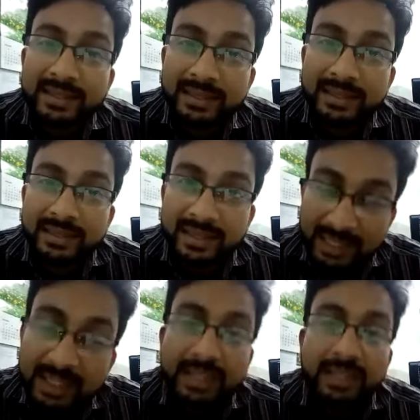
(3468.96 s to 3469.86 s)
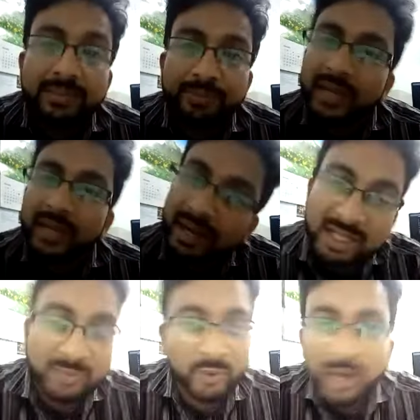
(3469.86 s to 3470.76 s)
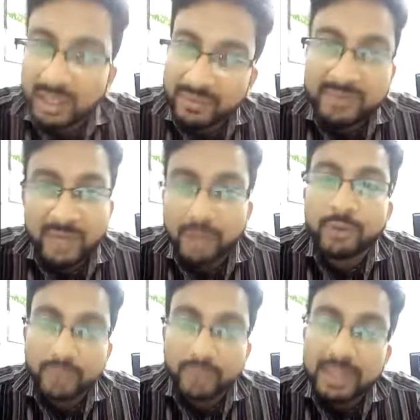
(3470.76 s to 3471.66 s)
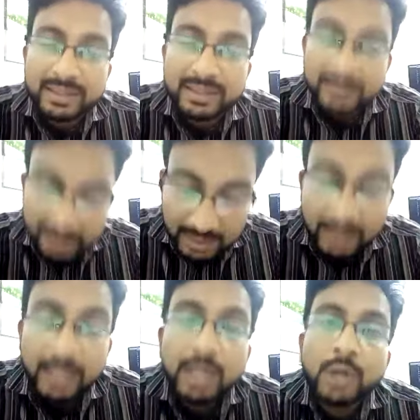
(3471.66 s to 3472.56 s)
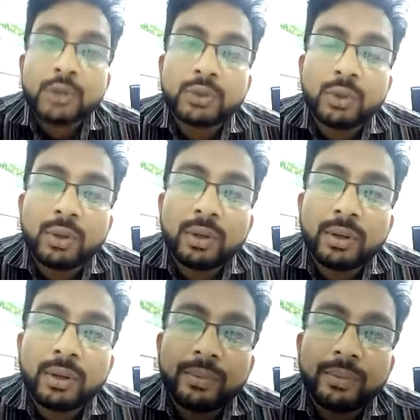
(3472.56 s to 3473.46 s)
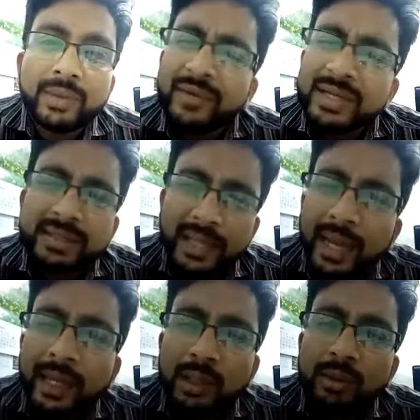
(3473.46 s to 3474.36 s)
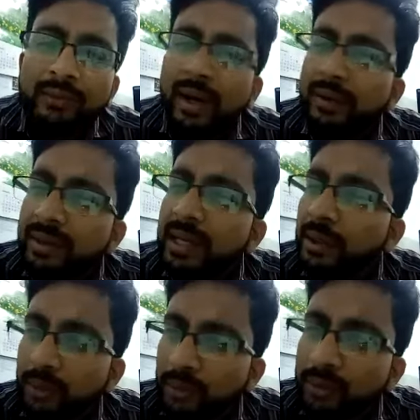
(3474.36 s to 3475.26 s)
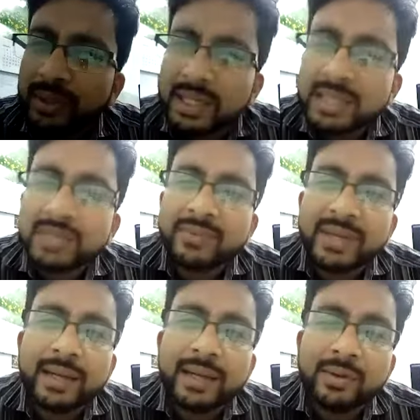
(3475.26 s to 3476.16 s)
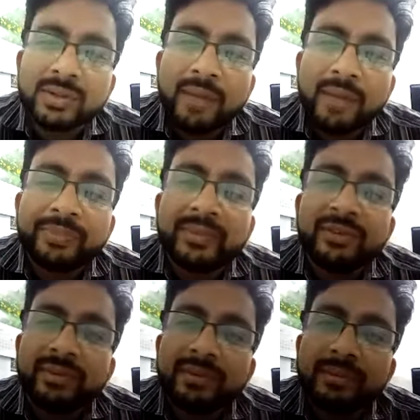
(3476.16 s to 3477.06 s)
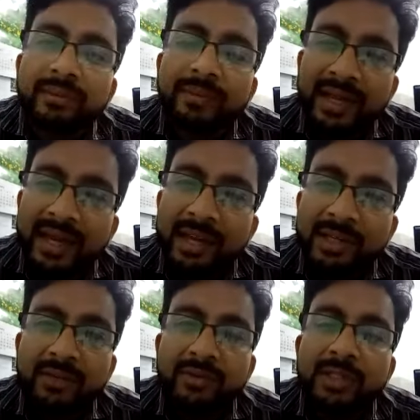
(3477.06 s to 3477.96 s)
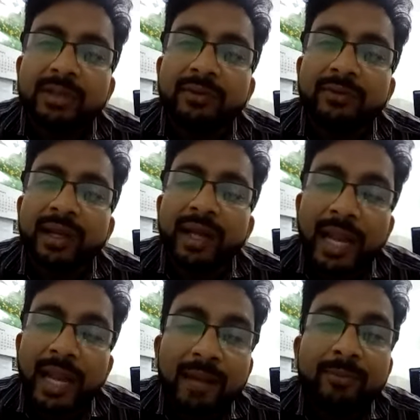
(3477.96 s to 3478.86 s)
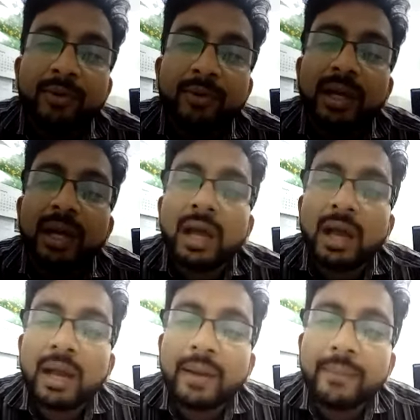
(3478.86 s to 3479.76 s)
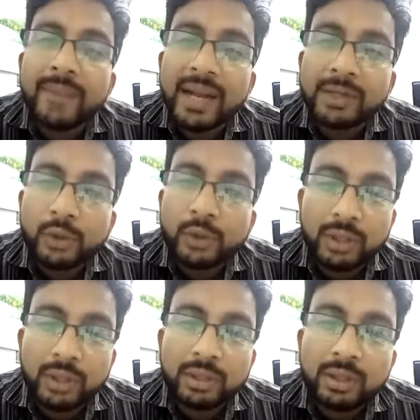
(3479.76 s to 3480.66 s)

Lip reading: CG. Unless prone, otherwise we have to do with CG. So if it is negative, what we can do is we can give some medication which will help your blood to clot.